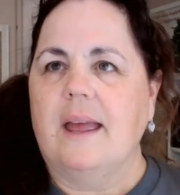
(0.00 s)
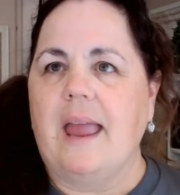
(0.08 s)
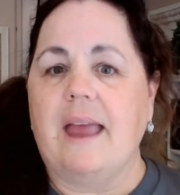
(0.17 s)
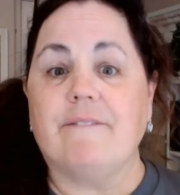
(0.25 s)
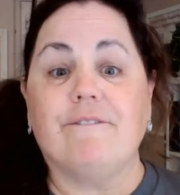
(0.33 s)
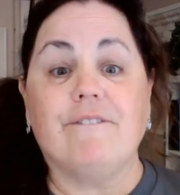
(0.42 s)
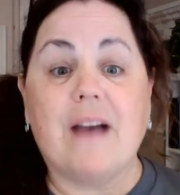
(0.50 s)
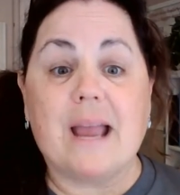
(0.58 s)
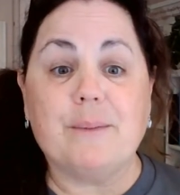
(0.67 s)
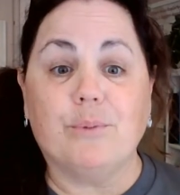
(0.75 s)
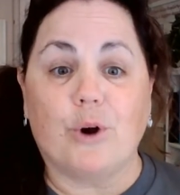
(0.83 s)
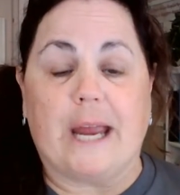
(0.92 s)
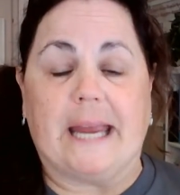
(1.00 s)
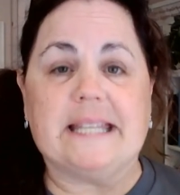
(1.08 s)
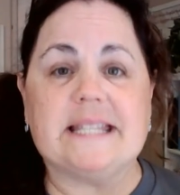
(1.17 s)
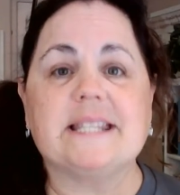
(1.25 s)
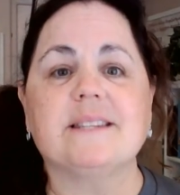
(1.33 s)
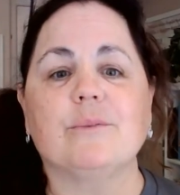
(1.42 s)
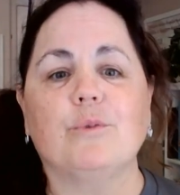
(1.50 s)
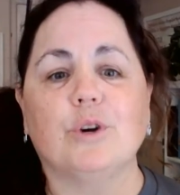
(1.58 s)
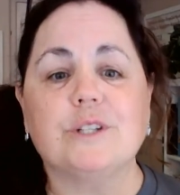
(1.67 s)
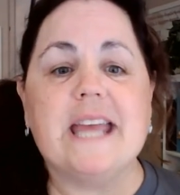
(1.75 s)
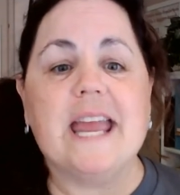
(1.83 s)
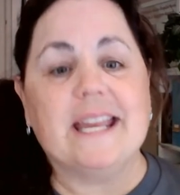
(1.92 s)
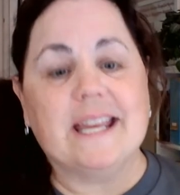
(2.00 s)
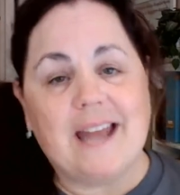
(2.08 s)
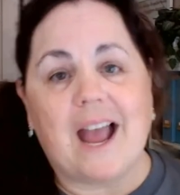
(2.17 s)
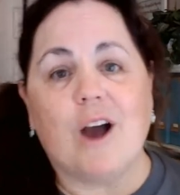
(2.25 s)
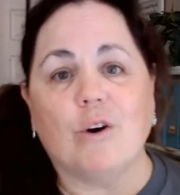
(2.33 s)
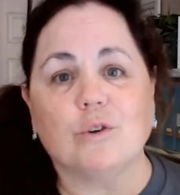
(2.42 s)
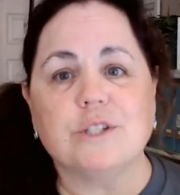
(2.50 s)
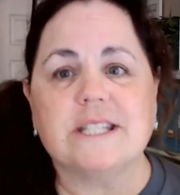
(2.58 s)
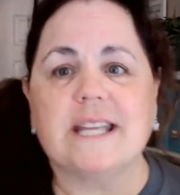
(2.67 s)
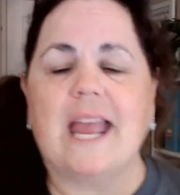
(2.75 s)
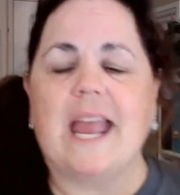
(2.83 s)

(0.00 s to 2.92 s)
and fibroids were taken out